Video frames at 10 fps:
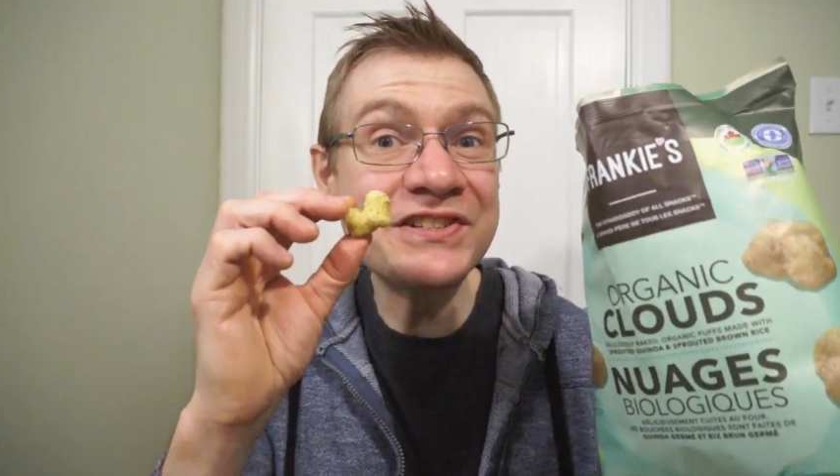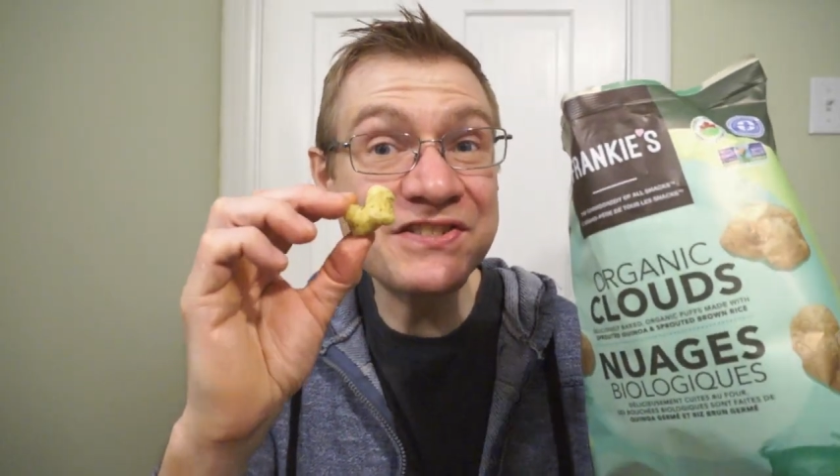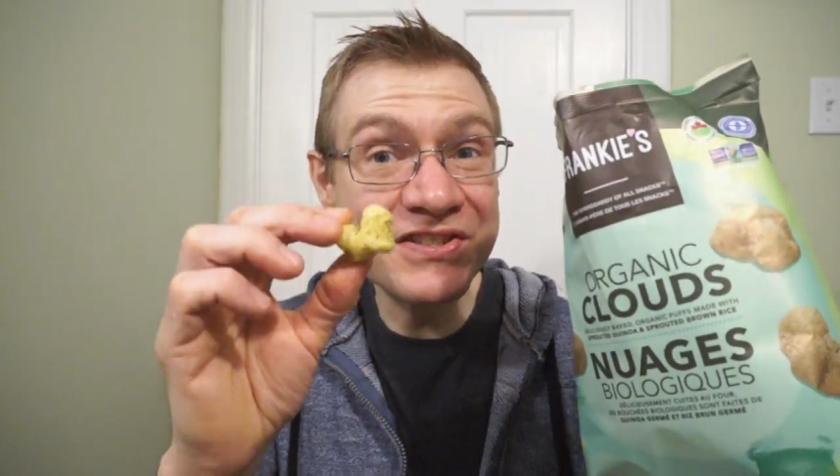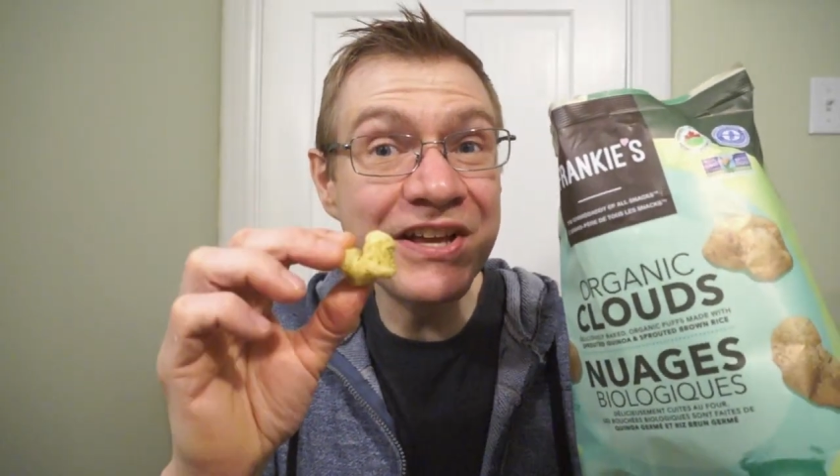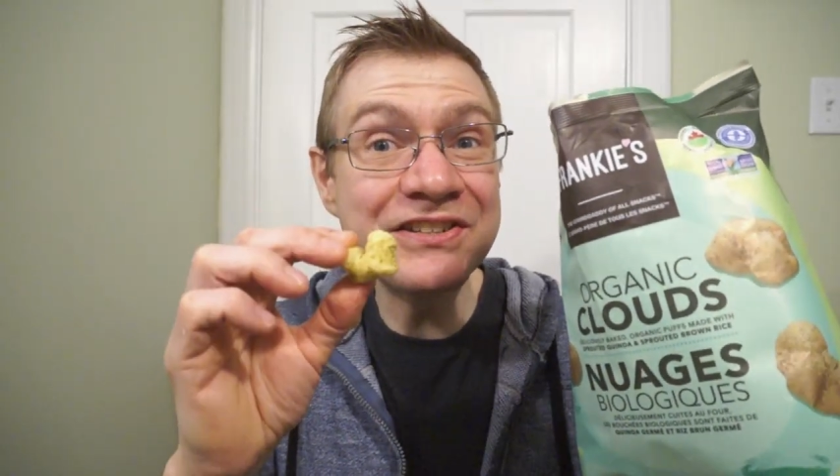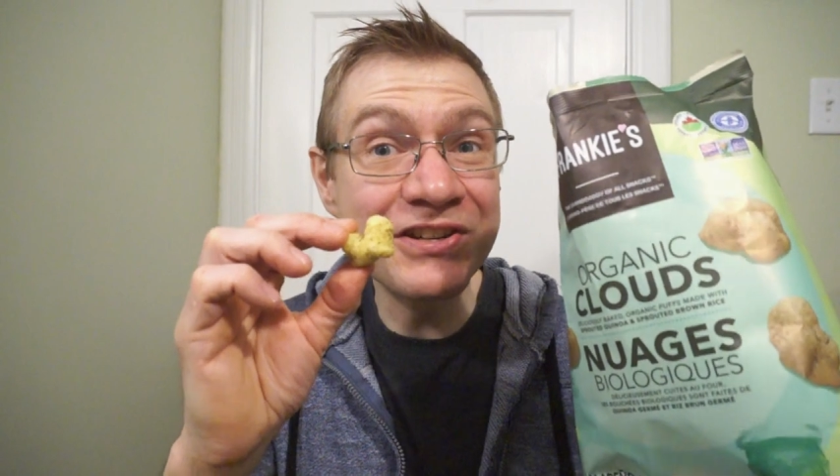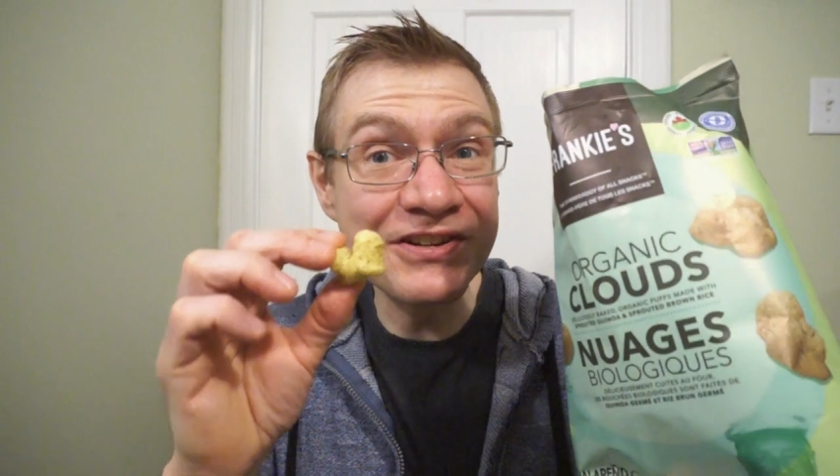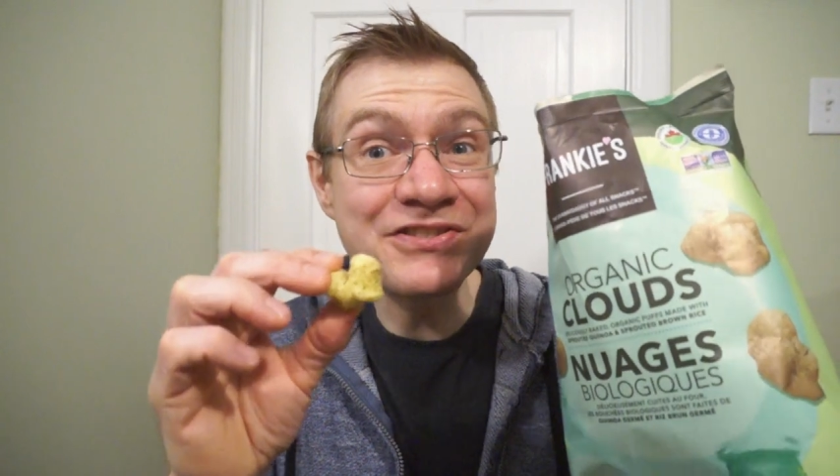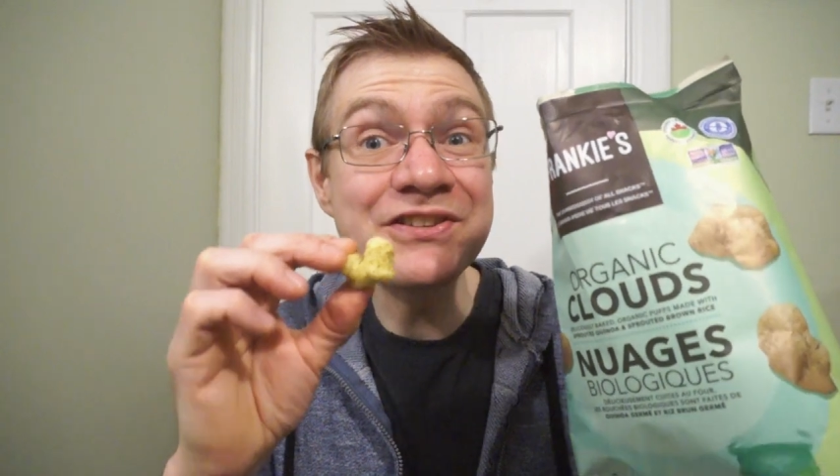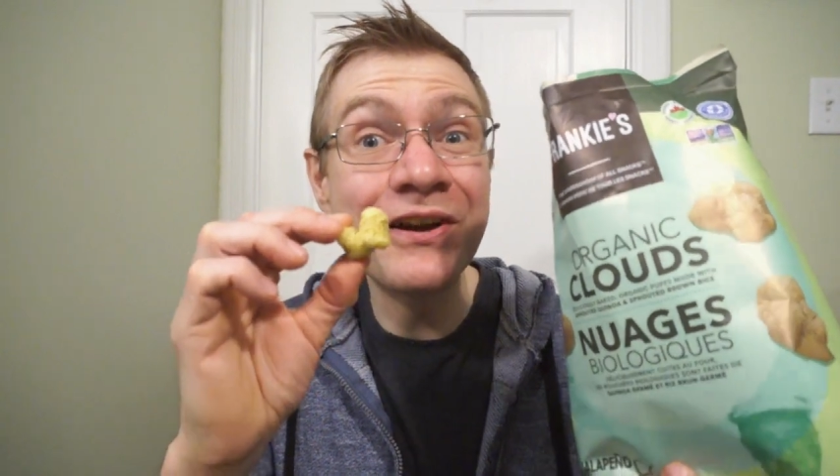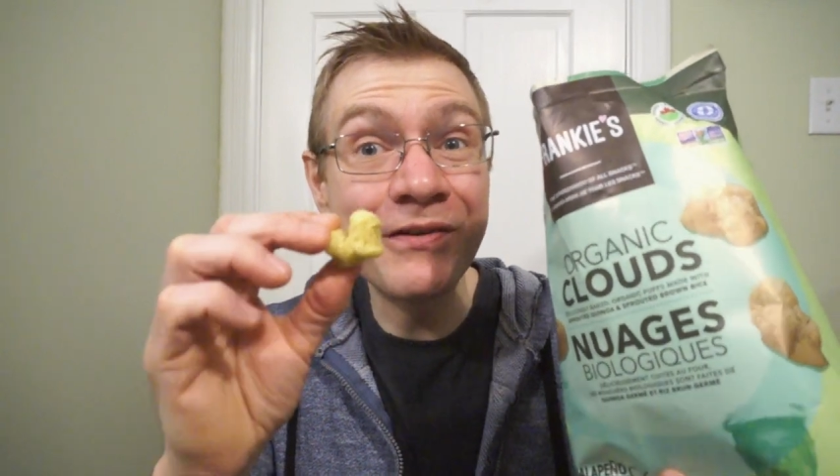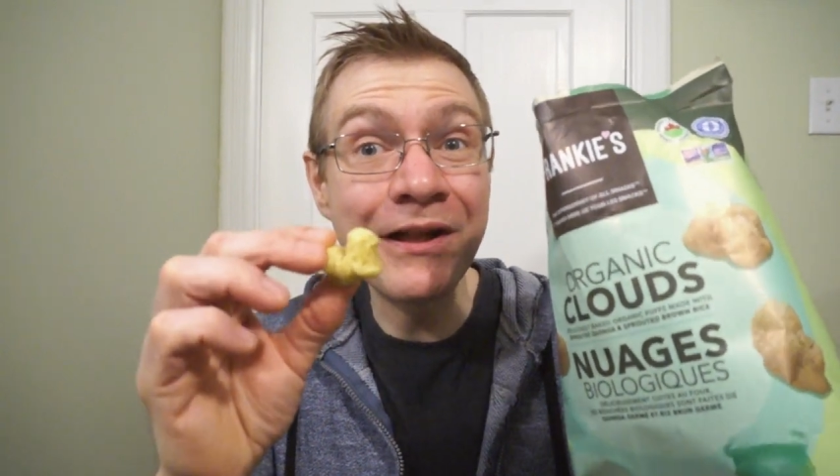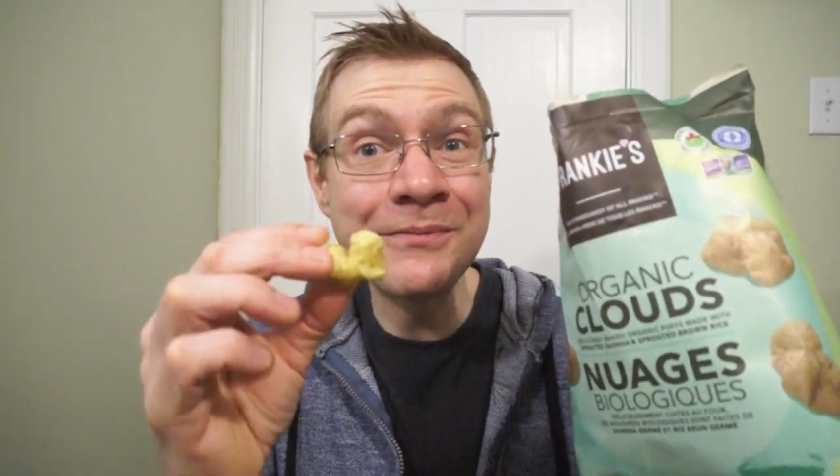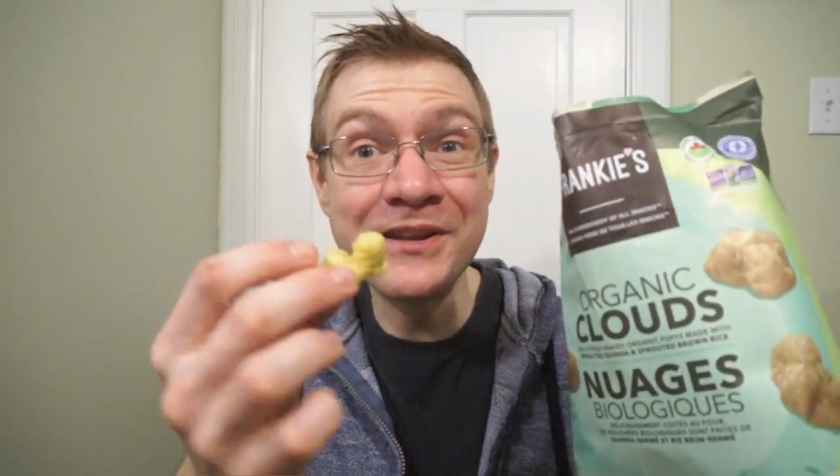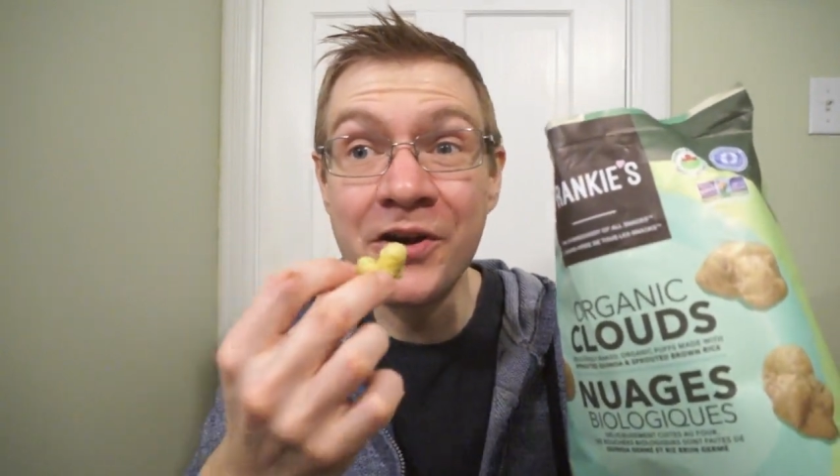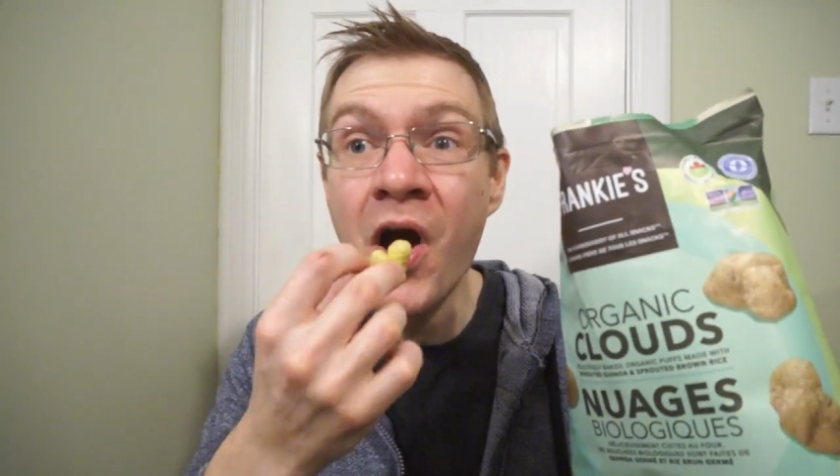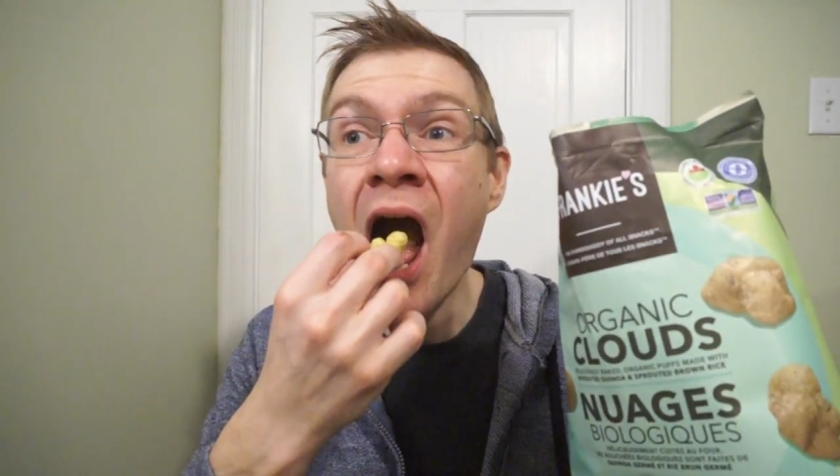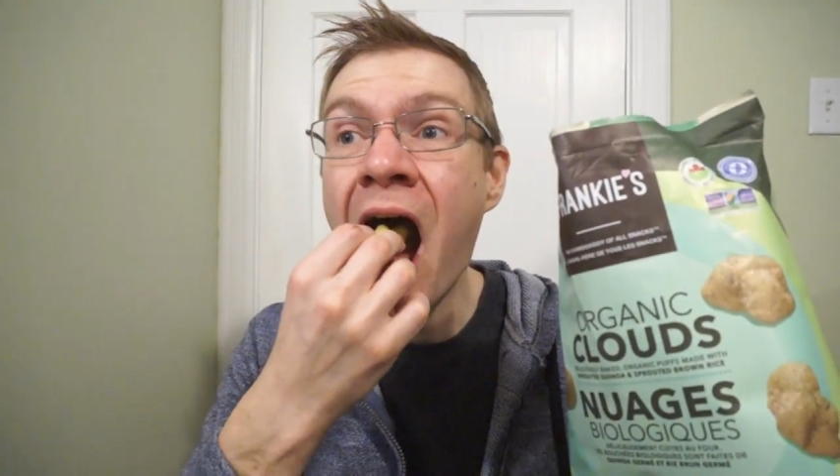a slight touch of jalapeno.